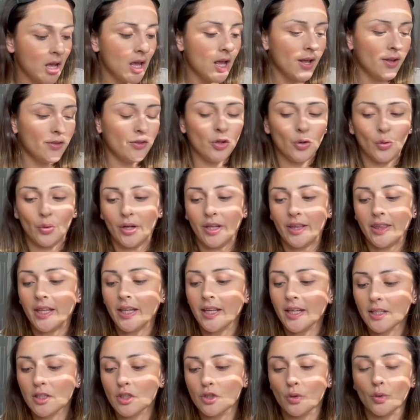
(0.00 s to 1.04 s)
The only thing I
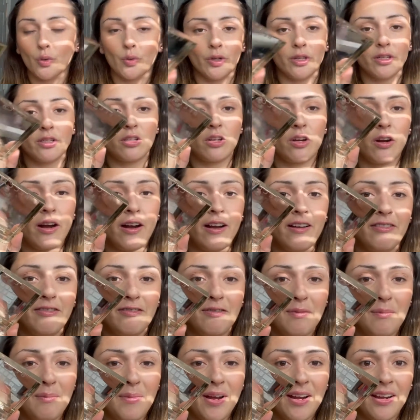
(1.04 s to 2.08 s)
do is grab
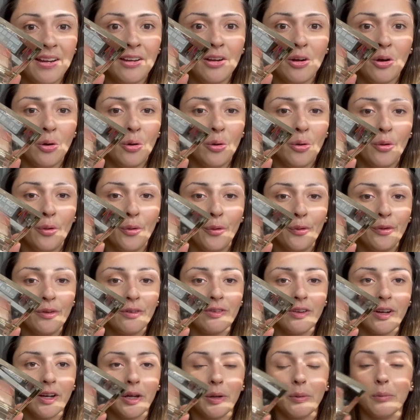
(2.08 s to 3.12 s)
my own
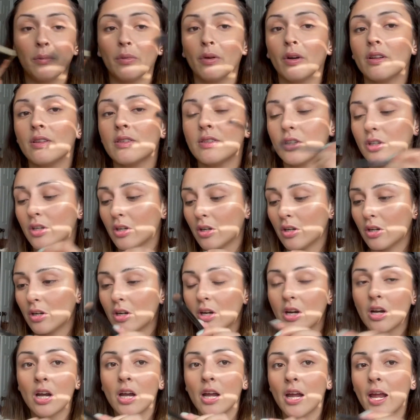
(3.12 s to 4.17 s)
fucking bronzer
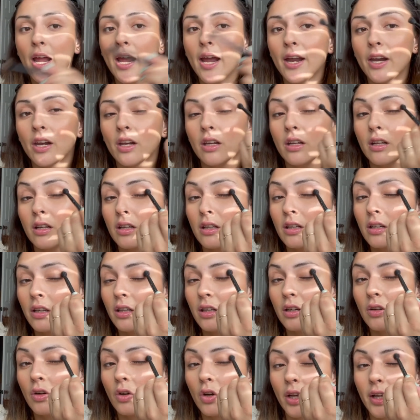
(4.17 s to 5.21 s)
and literally
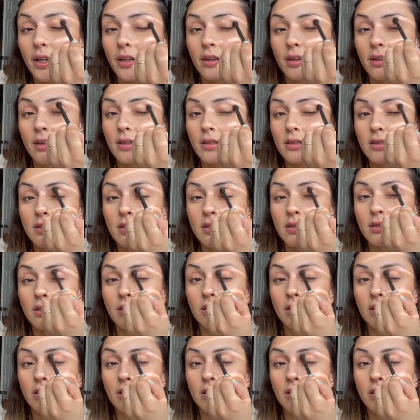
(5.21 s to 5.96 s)
go like this.